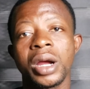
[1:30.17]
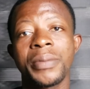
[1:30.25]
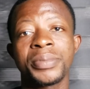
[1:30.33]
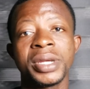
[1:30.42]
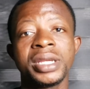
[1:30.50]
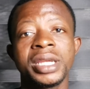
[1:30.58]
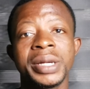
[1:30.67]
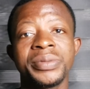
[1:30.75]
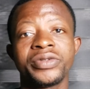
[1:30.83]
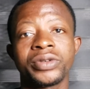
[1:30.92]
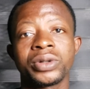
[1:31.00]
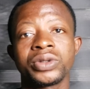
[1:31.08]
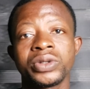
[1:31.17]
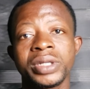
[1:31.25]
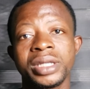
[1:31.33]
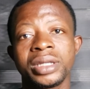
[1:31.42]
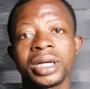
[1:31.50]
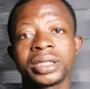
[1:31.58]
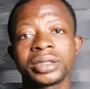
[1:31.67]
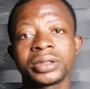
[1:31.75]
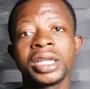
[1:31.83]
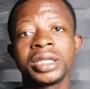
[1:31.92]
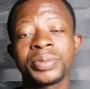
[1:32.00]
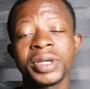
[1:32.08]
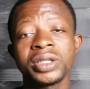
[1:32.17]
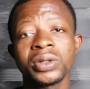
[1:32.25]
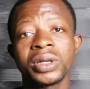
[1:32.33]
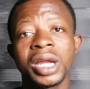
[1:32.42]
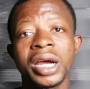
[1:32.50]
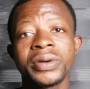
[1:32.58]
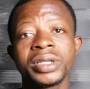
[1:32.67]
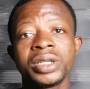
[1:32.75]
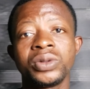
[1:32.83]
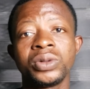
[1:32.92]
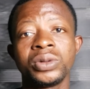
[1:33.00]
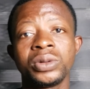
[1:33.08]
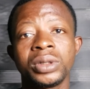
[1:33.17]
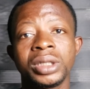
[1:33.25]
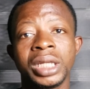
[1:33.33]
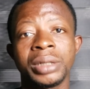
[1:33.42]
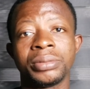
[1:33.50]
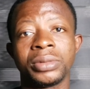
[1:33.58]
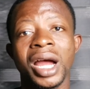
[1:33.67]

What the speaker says: pay them for doing that. It depends on how they do them.